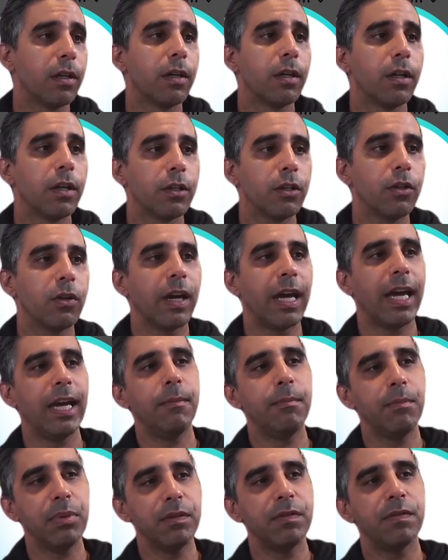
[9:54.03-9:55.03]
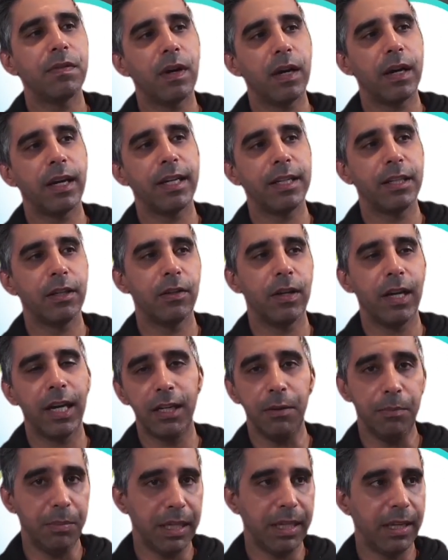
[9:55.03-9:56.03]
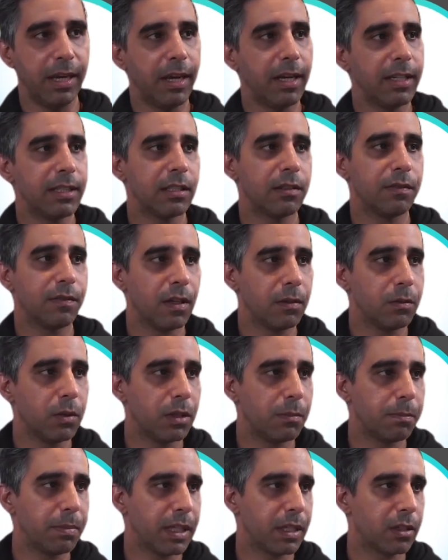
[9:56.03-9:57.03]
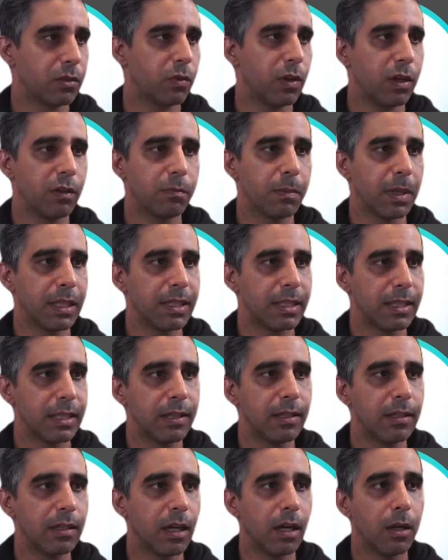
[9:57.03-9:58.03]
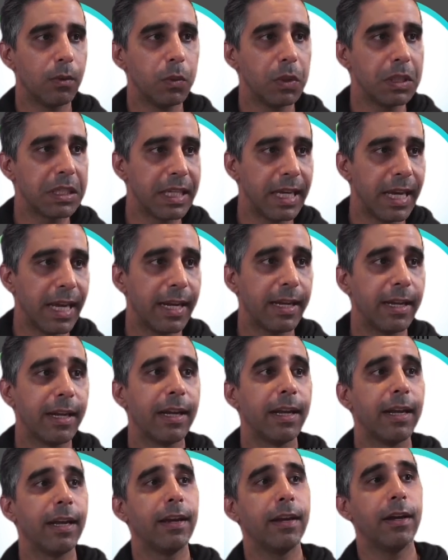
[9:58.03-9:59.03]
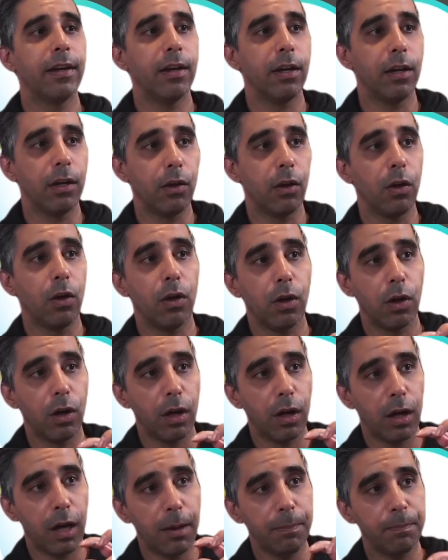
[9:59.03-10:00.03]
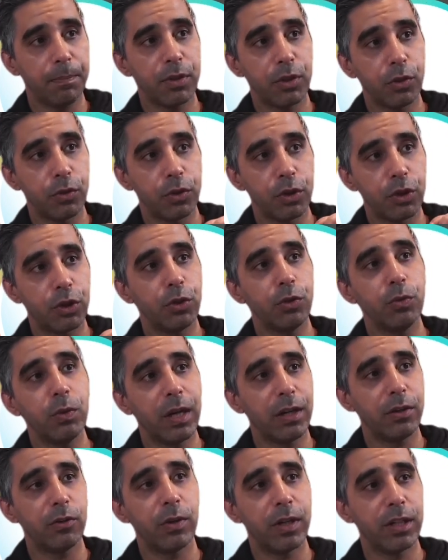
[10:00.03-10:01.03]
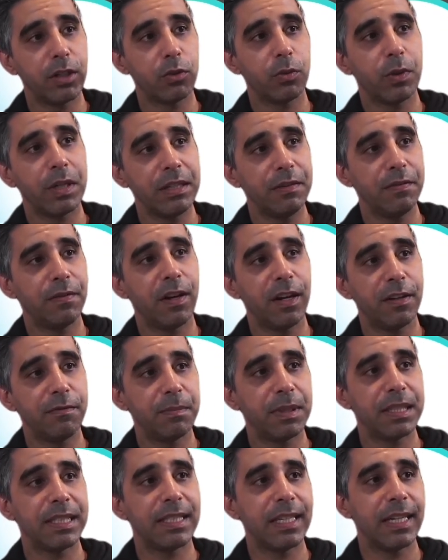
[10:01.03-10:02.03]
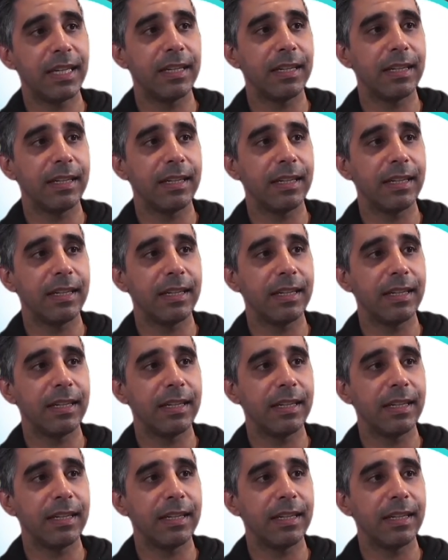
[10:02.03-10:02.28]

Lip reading: you're amplifying your APR. So if I were to pick 12 months here, I would get up to 225%